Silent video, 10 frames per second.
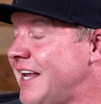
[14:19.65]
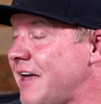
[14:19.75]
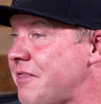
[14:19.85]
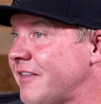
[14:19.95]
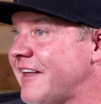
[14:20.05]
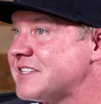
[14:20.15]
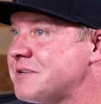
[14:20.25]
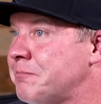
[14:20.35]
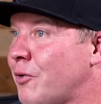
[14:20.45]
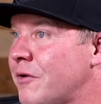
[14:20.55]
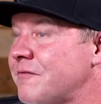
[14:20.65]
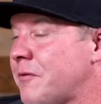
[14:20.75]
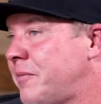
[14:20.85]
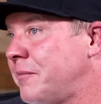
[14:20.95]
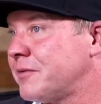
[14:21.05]
And I think that's important
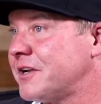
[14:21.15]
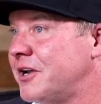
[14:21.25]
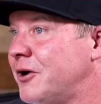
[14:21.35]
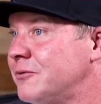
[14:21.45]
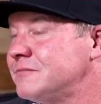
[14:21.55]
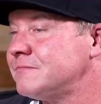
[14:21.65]
for people to note.